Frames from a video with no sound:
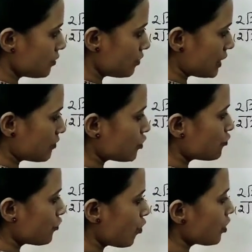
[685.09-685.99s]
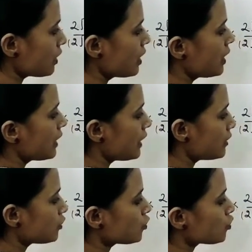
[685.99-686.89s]
will give you 4
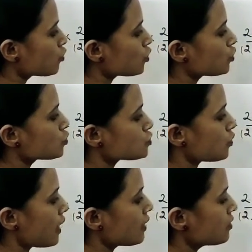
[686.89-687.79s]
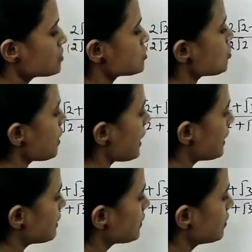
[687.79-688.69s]
into root 2 square, so 8